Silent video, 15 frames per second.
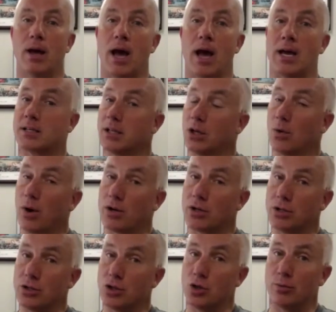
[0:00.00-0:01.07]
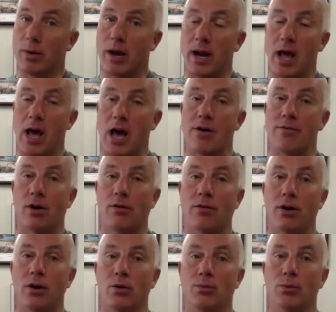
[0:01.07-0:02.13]
Ask any questions that you might have, all of
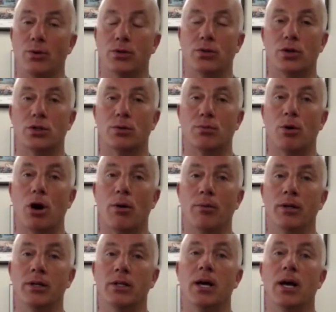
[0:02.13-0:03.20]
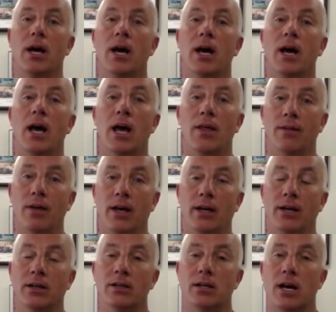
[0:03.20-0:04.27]
our Human Resource Department, and
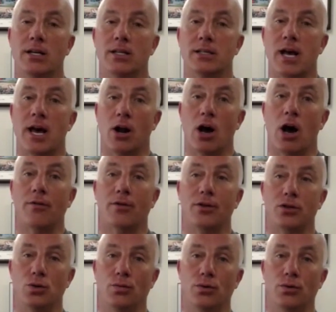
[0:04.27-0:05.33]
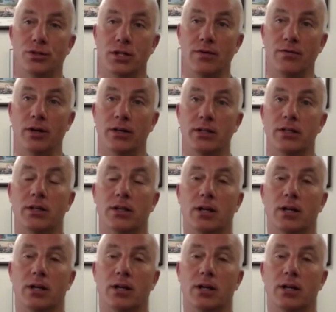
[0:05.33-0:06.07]
then sign off that you've received it.